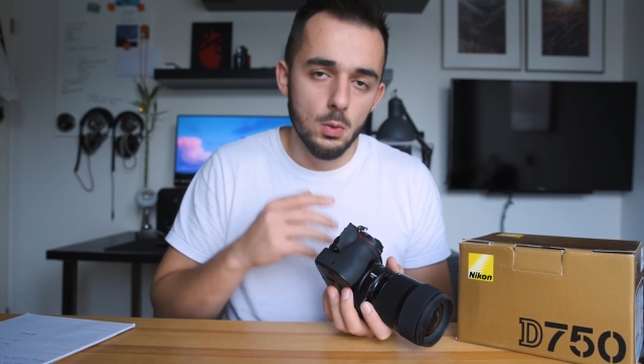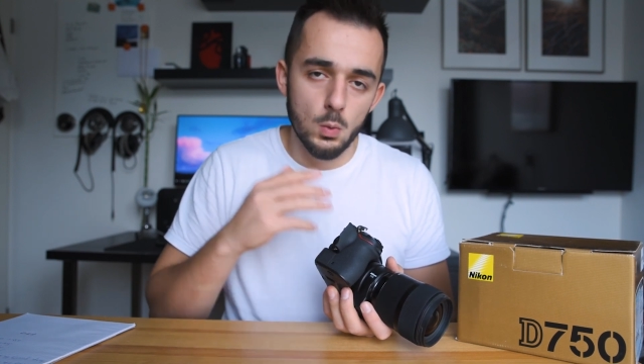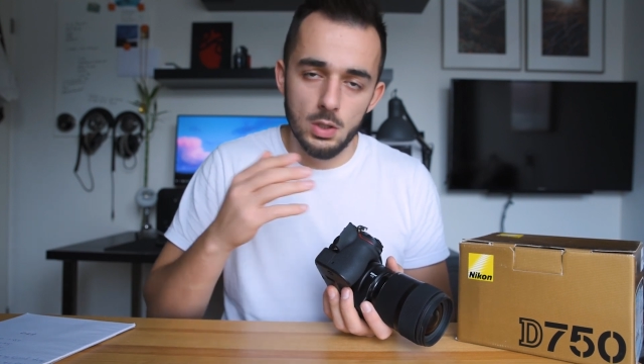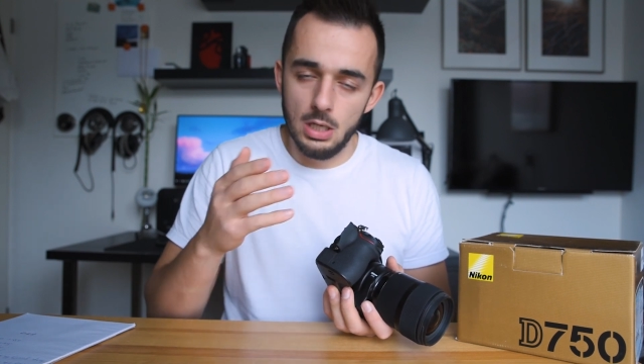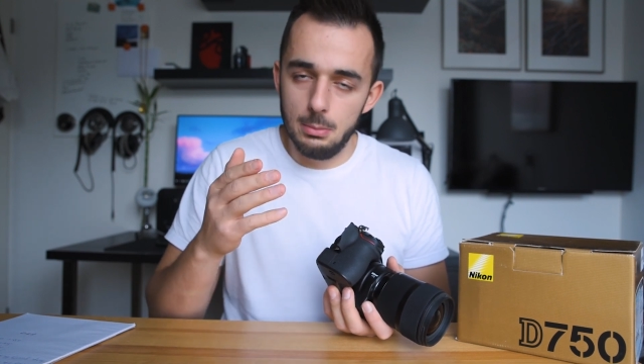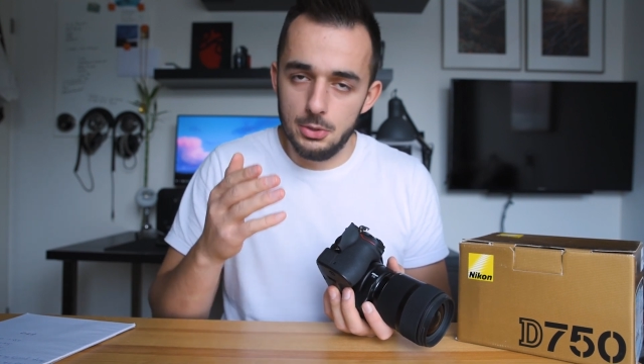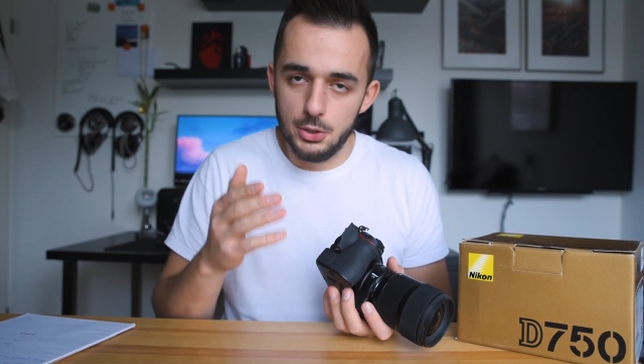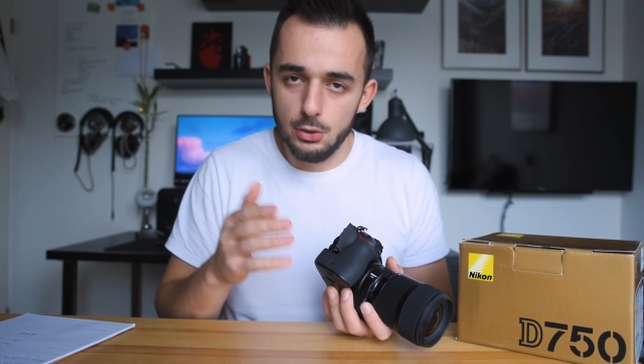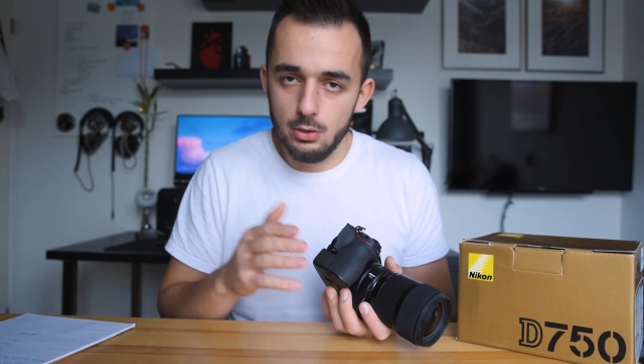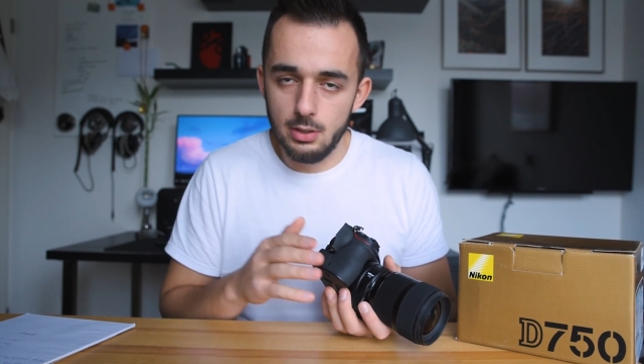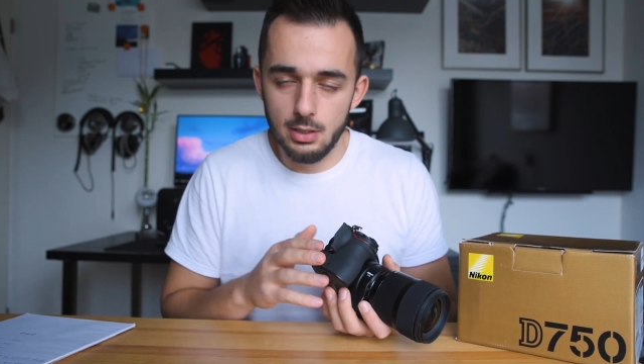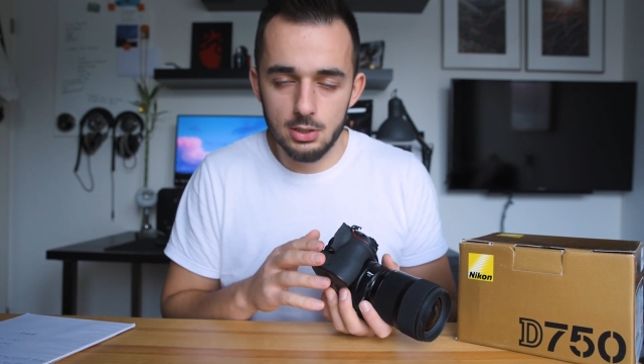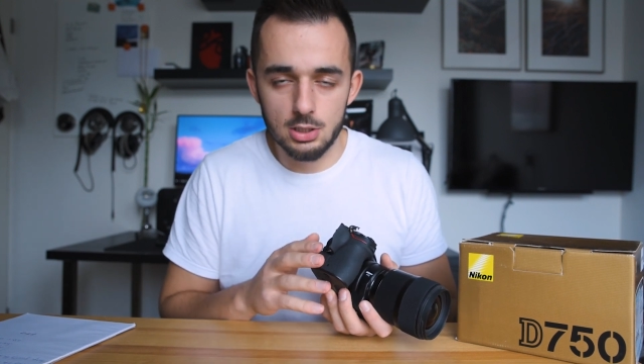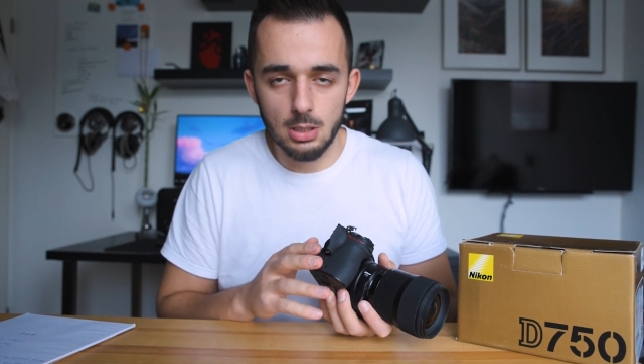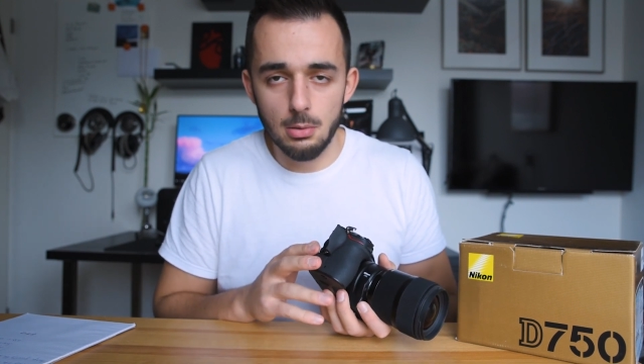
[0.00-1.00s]
when I'm
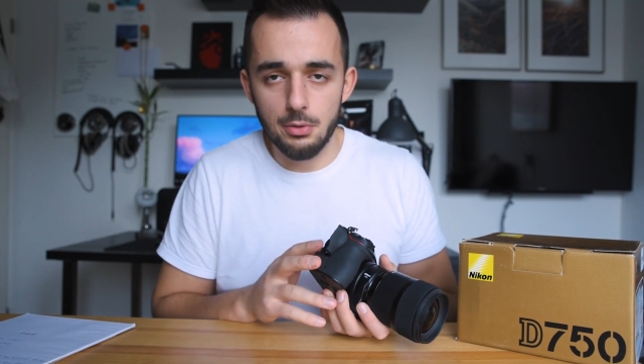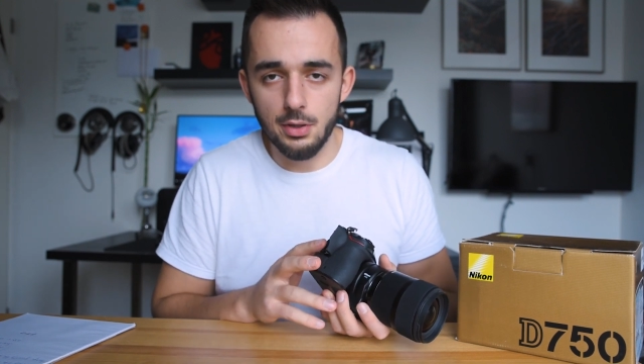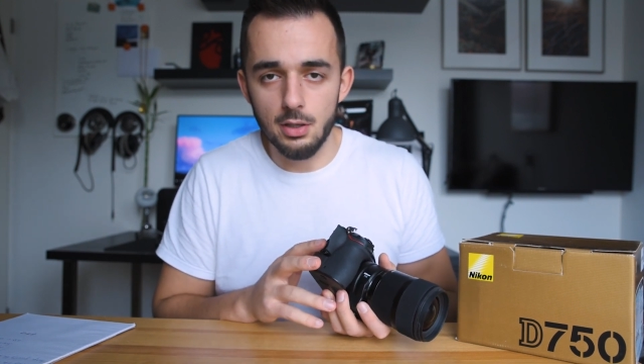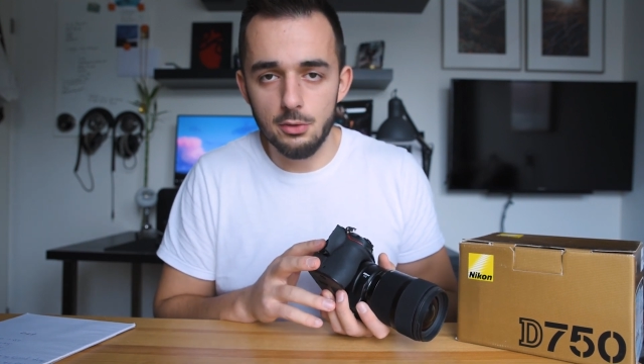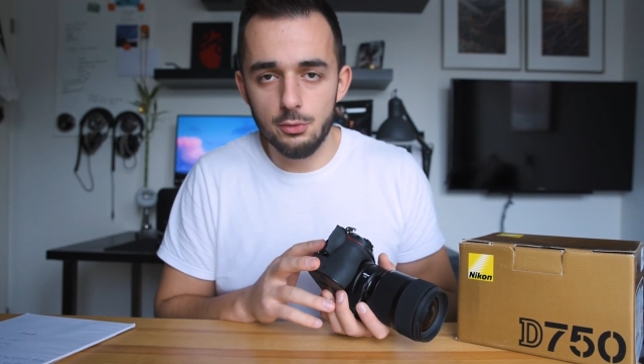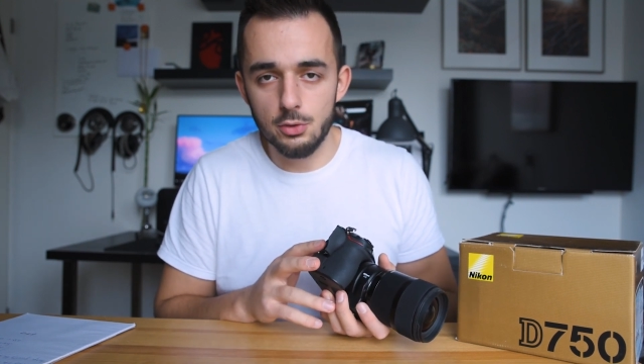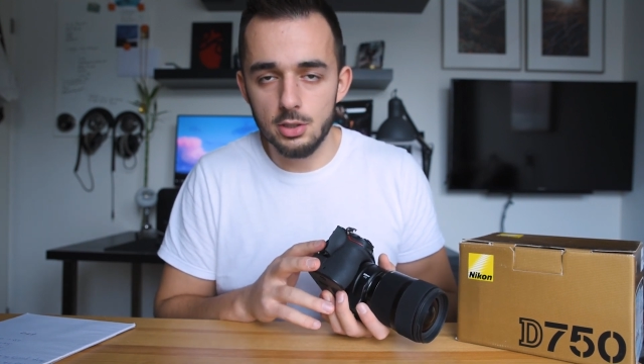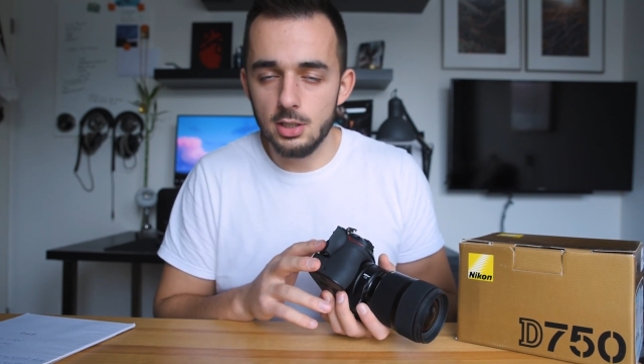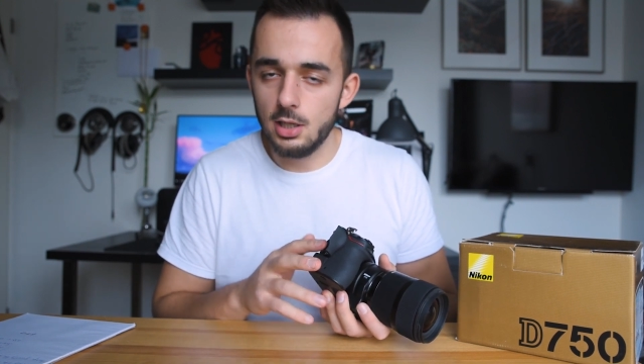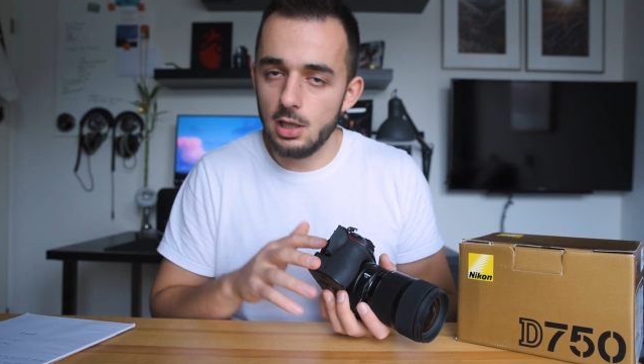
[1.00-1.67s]
shooting something for a